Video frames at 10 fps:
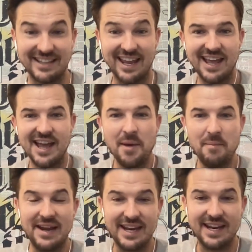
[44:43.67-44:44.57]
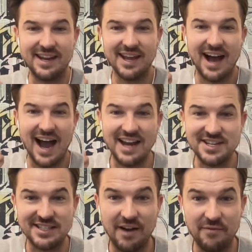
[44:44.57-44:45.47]
like meaning I
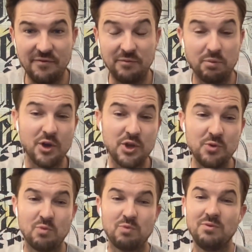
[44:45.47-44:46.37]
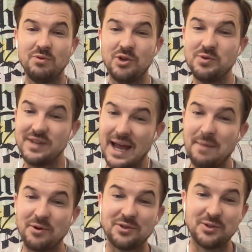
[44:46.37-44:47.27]
just love bro. You you
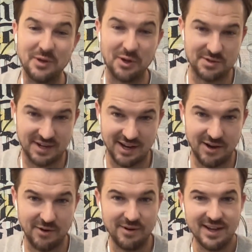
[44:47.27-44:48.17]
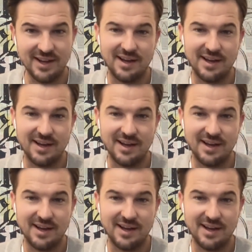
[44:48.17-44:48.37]
DM'd her two years ago.